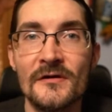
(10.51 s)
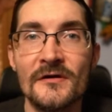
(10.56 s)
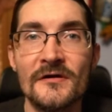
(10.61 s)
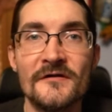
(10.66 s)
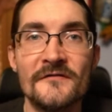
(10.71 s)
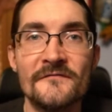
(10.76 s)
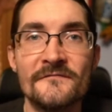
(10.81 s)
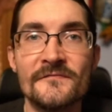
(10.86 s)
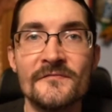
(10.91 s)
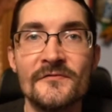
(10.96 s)

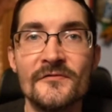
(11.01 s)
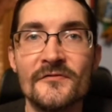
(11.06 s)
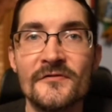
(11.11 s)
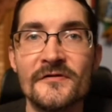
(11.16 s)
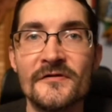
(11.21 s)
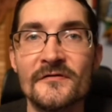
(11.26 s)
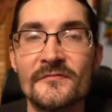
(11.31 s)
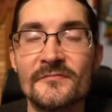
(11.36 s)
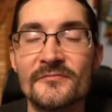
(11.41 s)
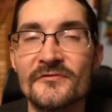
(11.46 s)
If you're new
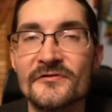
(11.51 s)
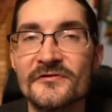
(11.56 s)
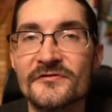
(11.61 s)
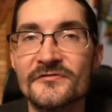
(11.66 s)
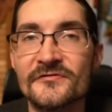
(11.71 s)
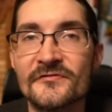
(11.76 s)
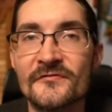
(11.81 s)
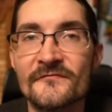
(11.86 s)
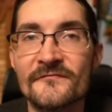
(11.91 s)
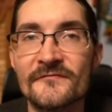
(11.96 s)
here, please
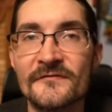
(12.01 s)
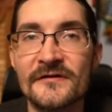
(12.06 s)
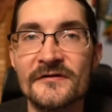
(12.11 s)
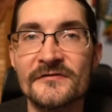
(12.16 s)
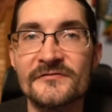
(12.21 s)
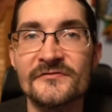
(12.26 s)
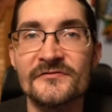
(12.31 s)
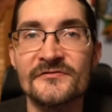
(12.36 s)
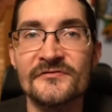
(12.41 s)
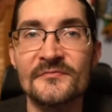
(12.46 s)
don't forget
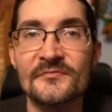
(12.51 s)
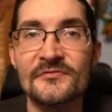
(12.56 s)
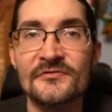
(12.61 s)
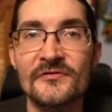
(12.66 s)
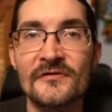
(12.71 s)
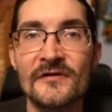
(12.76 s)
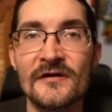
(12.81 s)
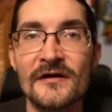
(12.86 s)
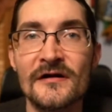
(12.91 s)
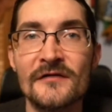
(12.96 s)
to
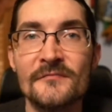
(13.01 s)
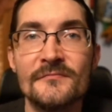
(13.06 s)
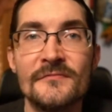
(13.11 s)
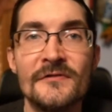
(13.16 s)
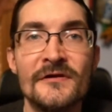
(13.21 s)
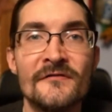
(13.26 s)
subscribe.